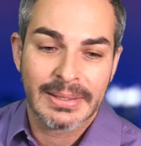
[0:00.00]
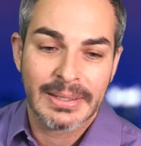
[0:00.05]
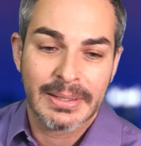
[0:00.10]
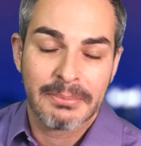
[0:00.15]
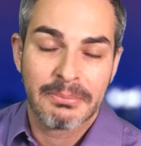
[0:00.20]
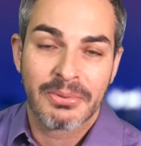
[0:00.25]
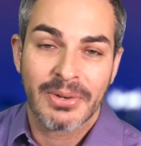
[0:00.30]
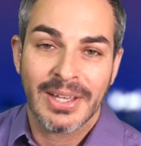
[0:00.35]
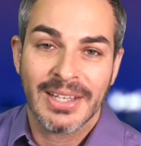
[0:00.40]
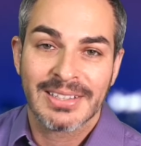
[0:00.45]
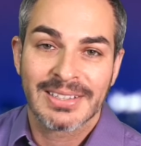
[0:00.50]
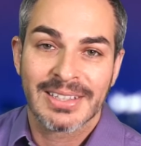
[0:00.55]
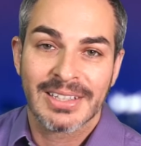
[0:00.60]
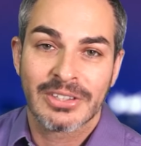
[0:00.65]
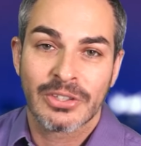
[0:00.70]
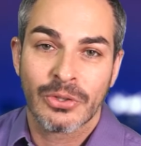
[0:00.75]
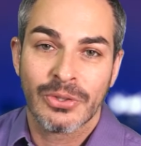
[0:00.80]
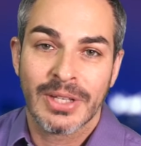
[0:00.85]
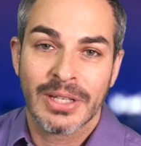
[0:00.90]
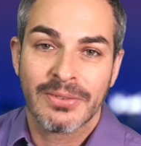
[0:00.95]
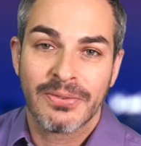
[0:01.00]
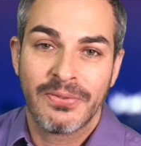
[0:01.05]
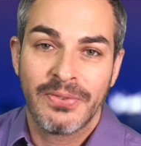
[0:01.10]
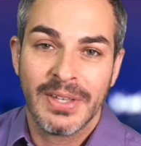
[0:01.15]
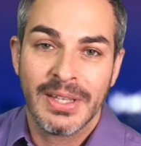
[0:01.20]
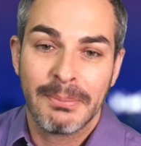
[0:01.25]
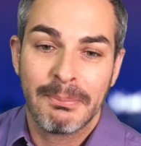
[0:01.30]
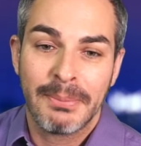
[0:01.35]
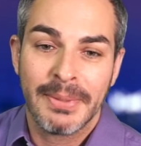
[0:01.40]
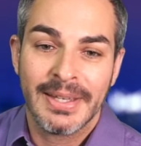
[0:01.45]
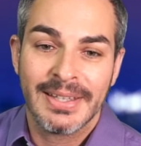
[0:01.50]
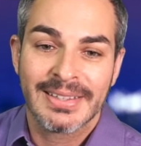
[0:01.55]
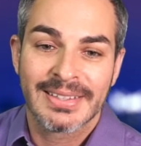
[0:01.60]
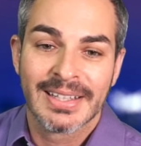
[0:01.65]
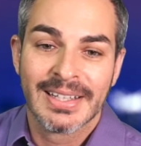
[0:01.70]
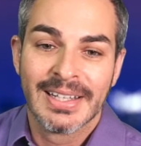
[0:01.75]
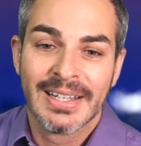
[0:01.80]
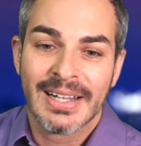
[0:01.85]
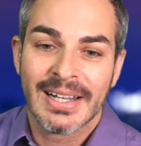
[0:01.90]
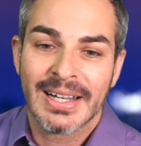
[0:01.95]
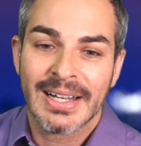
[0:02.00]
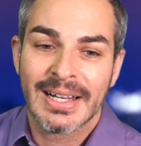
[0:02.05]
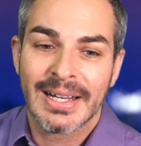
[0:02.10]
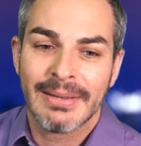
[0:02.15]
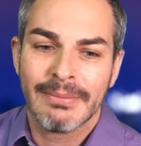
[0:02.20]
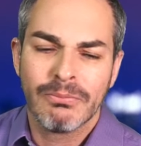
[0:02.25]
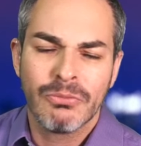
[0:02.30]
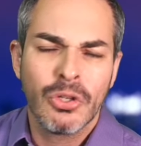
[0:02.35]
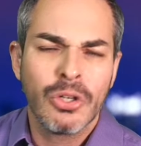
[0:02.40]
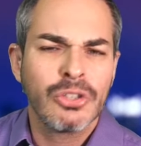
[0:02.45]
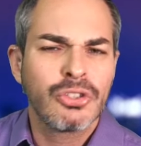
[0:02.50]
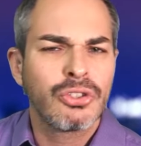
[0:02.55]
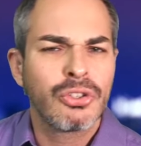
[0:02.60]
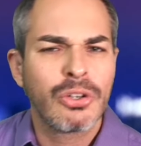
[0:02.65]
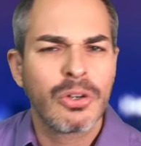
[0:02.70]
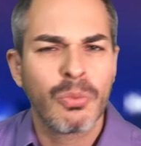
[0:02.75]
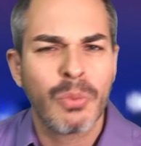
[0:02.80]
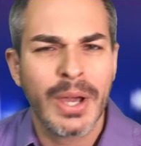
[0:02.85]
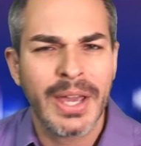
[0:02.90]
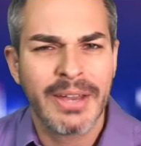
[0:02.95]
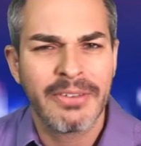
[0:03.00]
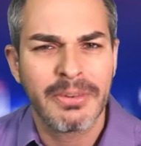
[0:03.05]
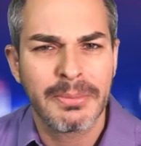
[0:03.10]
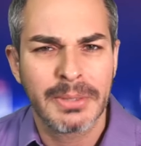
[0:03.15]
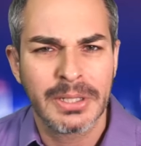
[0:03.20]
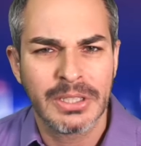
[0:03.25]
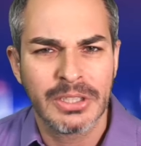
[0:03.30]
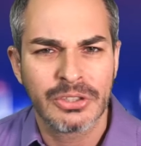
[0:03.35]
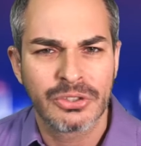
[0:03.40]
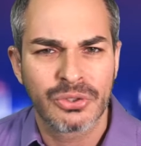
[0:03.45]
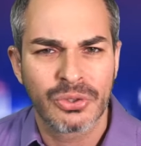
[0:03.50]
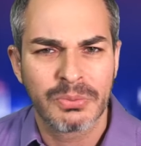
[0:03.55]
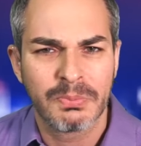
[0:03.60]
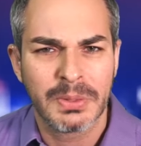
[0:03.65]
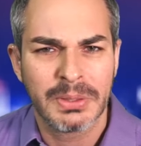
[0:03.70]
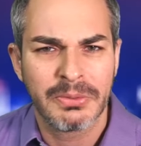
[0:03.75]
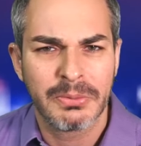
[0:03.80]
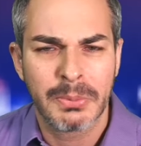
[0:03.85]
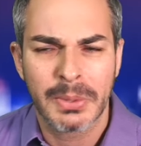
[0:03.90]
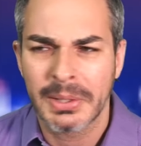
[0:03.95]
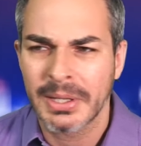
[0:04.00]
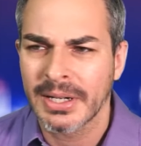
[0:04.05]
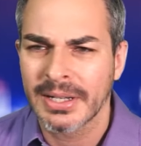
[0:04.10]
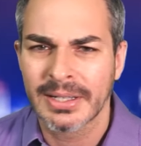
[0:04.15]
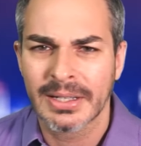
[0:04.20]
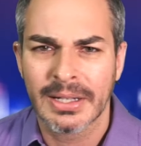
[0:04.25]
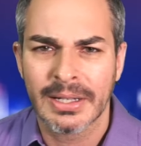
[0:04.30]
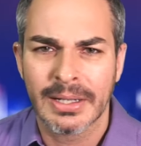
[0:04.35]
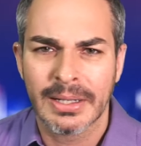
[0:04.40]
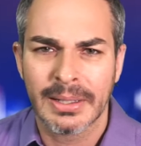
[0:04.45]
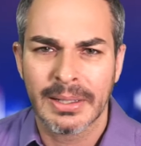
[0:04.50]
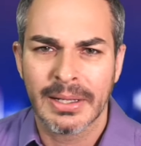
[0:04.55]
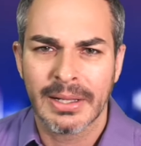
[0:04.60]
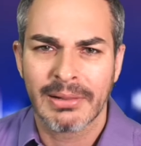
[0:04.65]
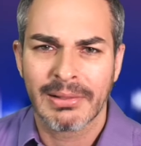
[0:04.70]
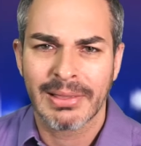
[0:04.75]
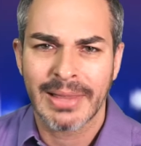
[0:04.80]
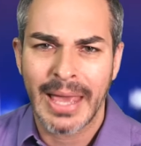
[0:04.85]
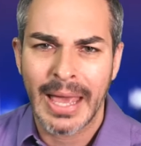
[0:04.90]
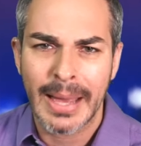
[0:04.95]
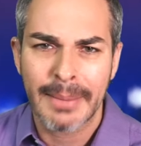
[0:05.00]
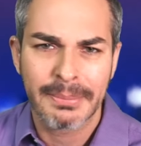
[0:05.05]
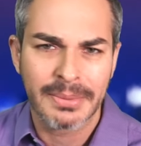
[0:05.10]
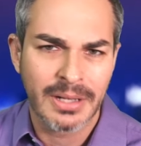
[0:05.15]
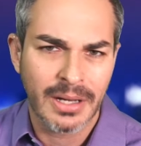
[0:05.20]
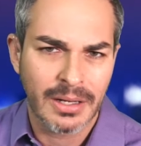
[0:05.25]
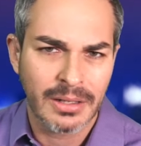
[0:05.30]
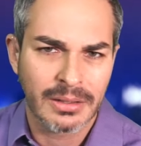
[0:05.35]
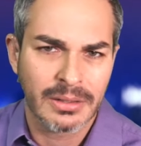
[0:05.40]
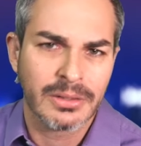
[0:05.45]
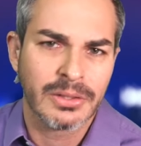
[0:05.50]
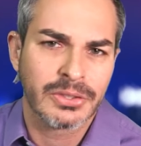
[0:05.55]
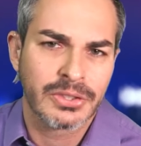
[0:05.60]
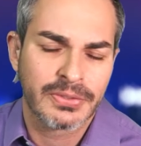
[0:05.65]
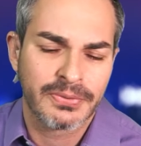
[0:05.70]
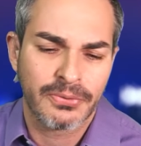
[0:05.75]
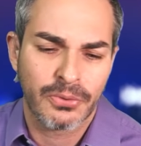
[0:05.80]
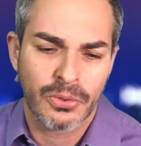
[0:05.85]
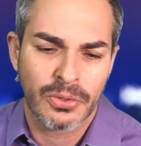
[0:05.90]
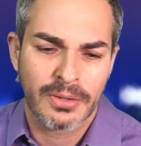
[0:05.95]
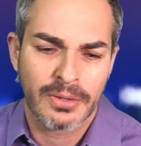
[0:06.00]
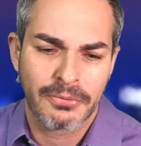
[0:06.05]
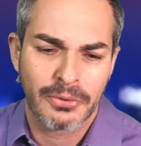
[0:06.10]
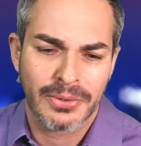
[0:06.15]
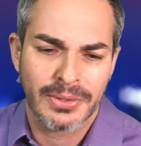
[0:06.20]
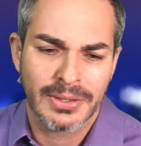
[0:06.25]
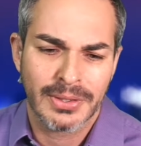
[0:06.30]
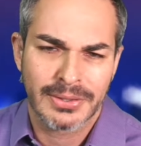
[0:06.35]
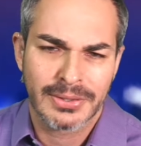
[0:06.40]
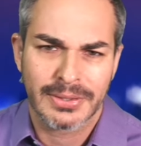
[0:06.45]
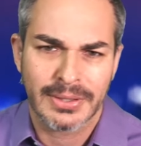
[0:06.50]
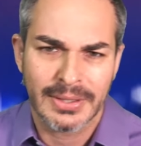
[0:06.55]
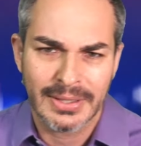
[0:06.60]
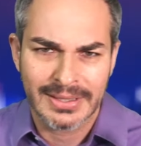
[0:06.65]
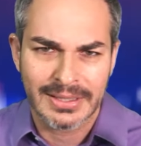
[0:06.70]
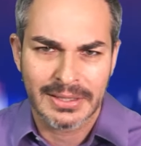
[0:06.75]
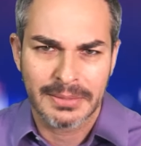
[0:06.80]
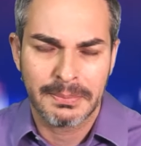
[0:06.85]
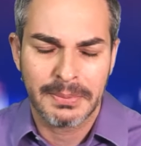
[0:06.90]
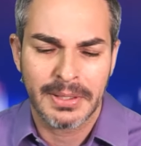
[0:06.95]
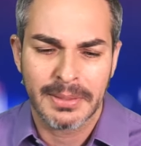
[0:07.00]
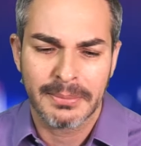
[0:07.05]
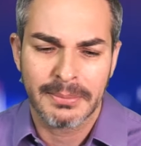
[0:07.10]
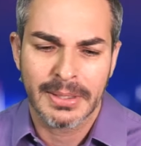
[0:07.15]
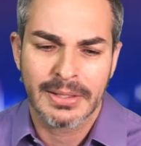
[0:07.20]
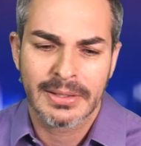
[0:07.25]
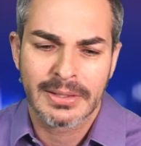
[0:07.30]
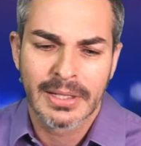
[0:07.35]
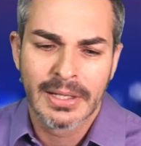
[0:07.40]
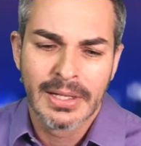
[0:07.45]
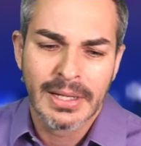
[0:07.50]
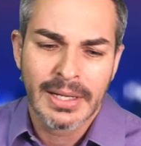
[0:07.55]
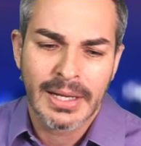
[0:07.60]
bracelet on that Fitbit. Not sure why everybody needs to be wearing lab goggles for this experiment.